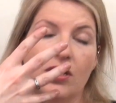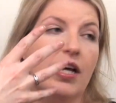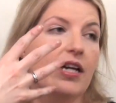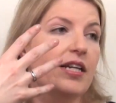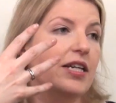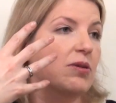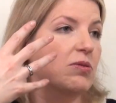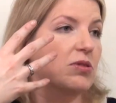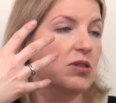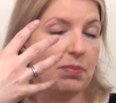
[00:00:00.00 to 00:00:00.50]

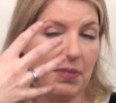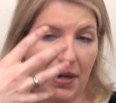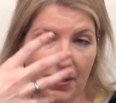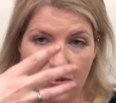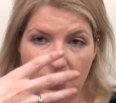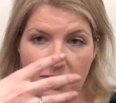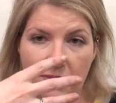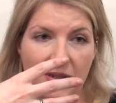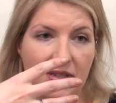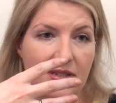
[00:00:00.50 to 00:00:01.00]
like he was about
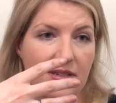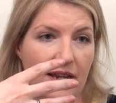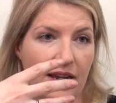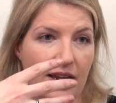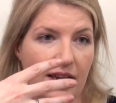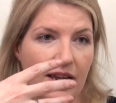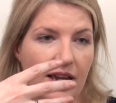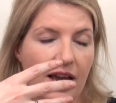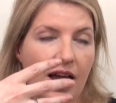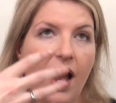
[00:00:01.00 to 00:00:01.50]
to be
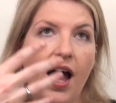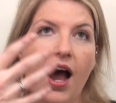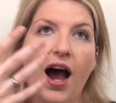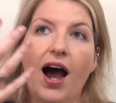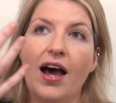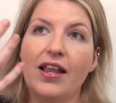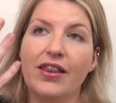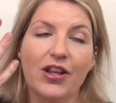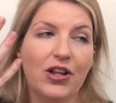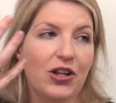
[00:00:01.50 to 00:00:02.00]
sick,
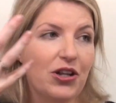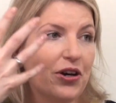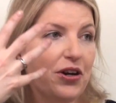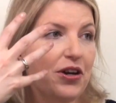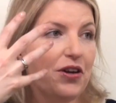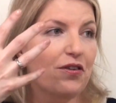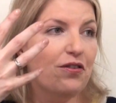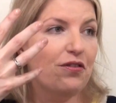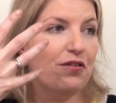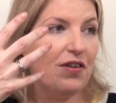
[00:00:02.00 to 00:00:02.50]
and the
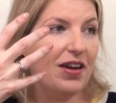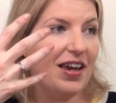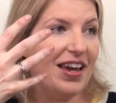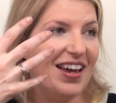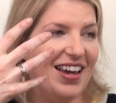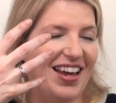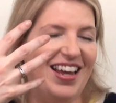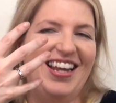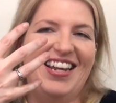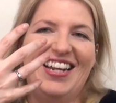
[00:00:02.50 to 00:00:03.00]
look of
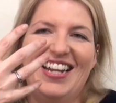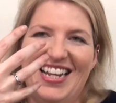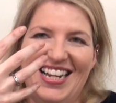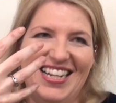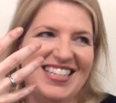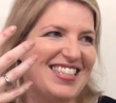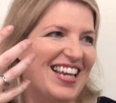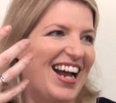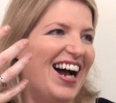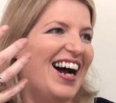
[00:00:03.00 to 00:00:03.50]
fear oh, in
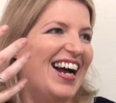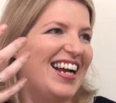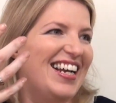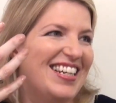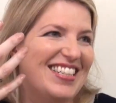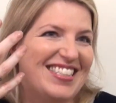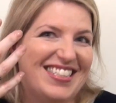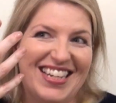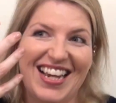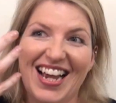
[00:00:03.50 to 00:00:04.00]
his no.
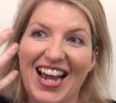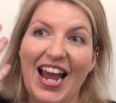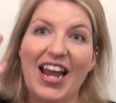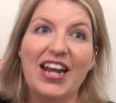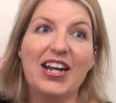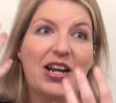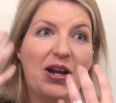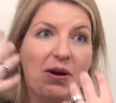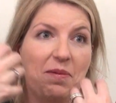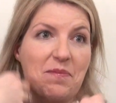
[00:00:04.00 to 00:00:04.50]
eyes
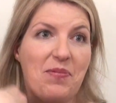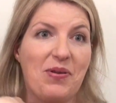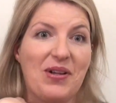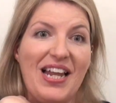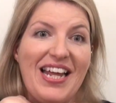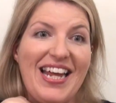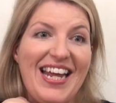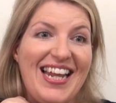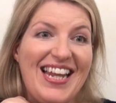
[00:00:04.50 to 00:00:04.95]
it